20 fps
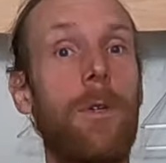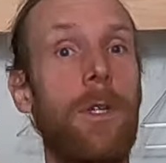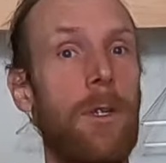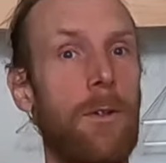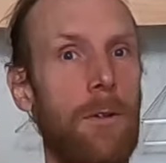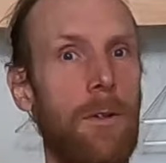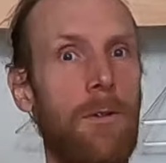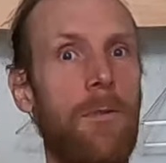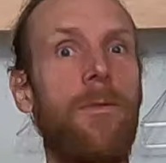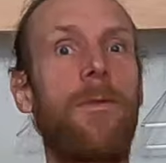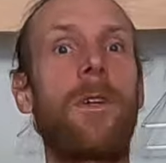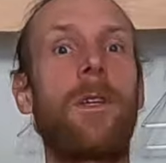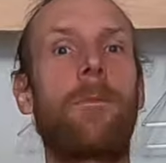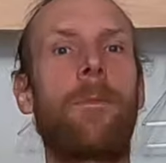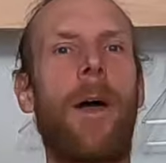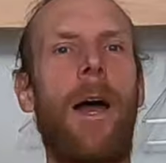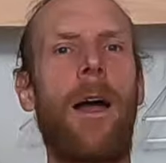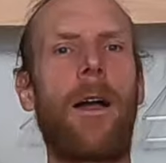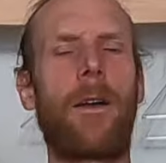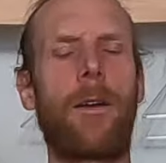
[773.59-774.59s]
hear your
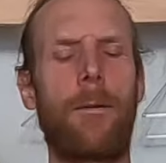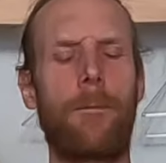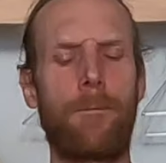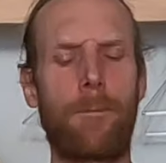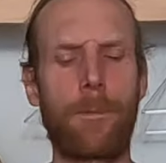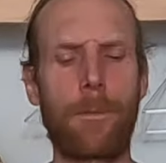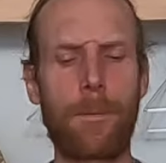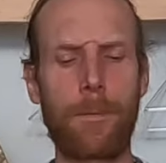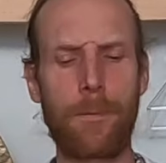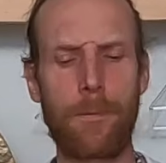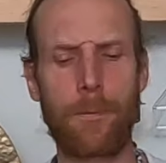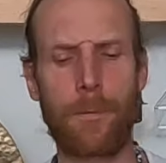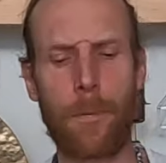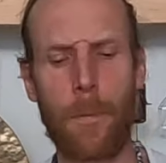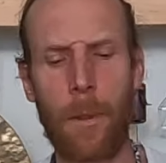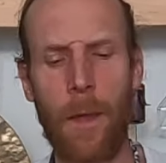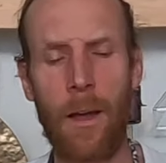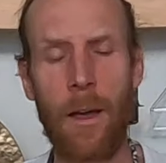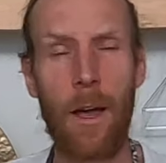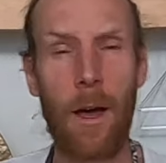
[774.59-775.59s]
feedback.
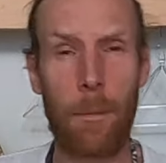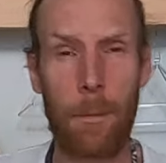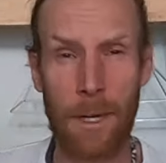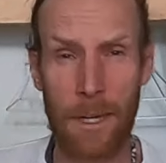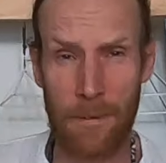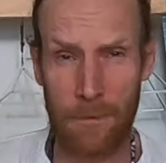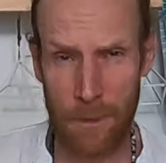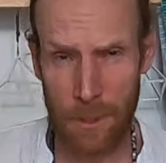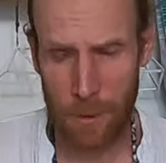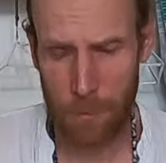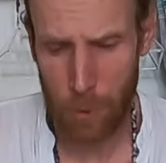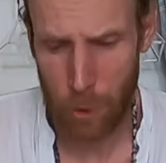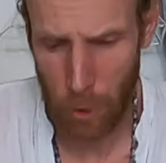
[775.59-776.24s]
I'm going to give you some